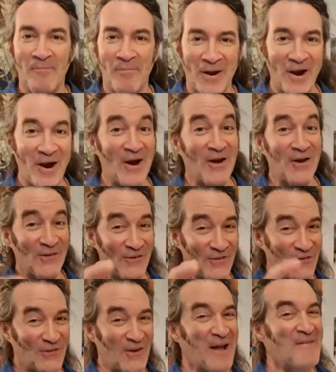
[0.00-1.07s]

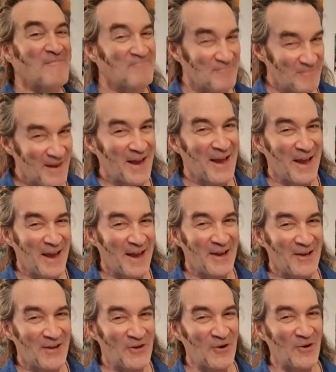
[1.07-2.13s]
Because
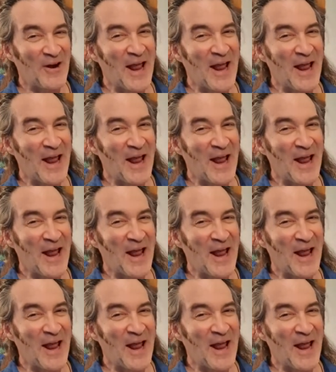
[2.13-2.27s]
you're